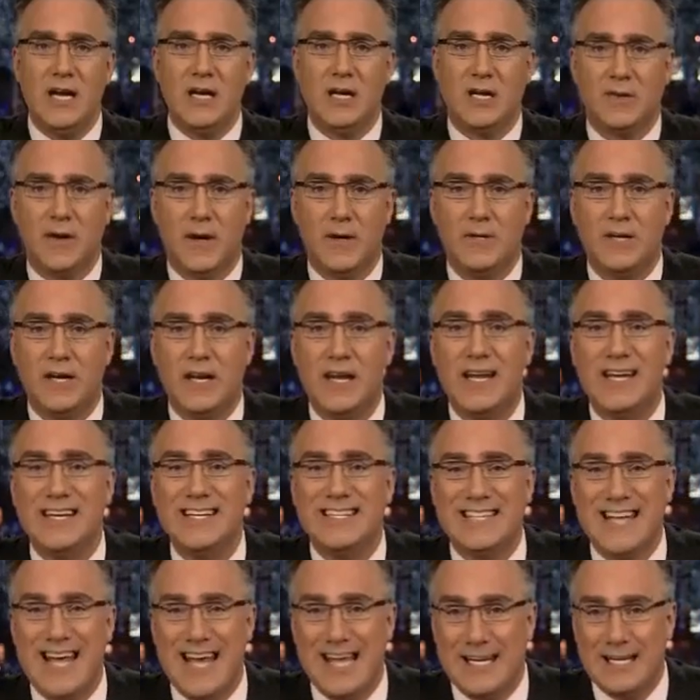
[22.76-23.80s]
He declared that he
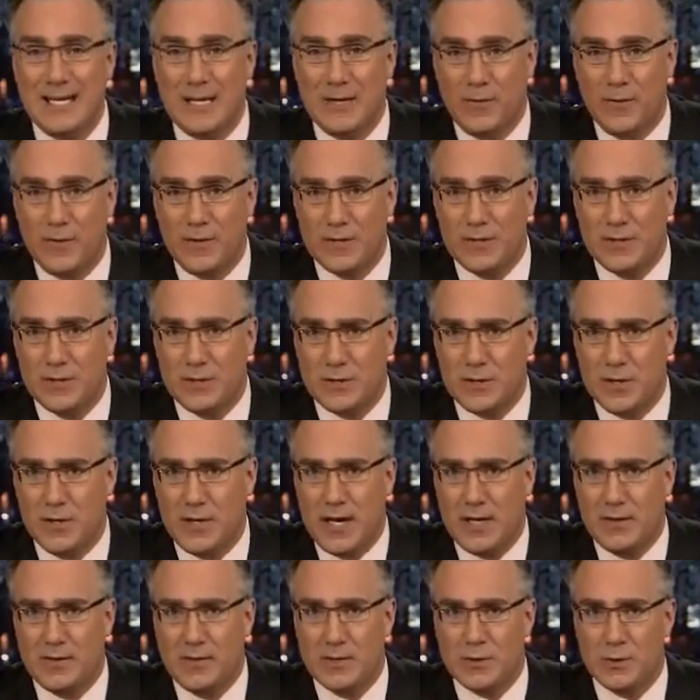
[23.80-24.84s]
intended for this to
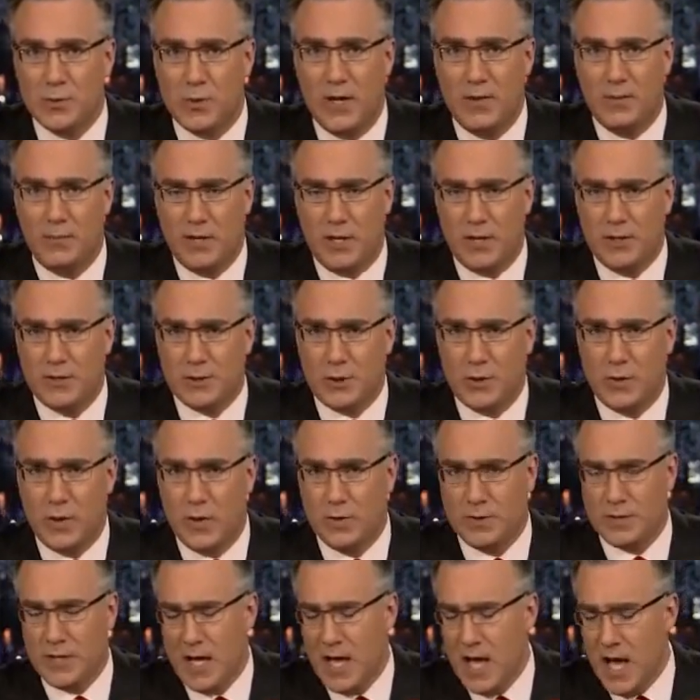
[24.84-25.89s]
turn out this way because,
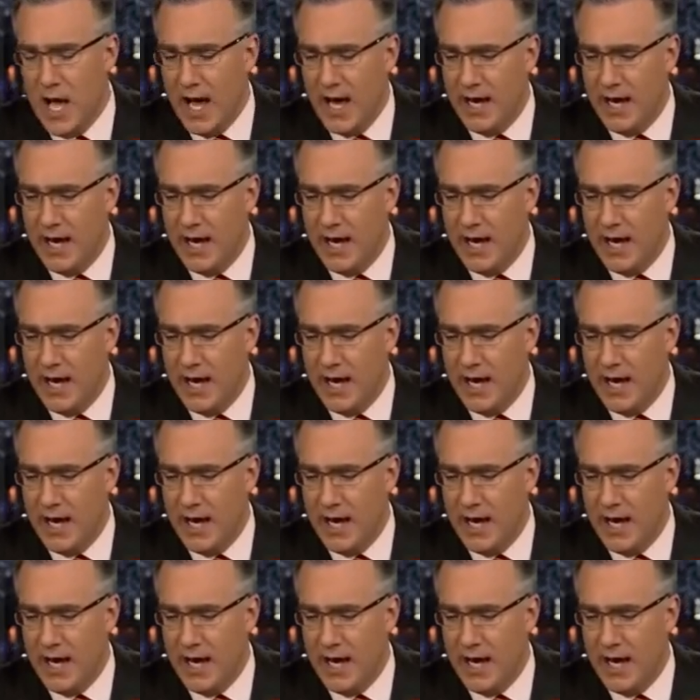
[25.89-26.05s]
quote,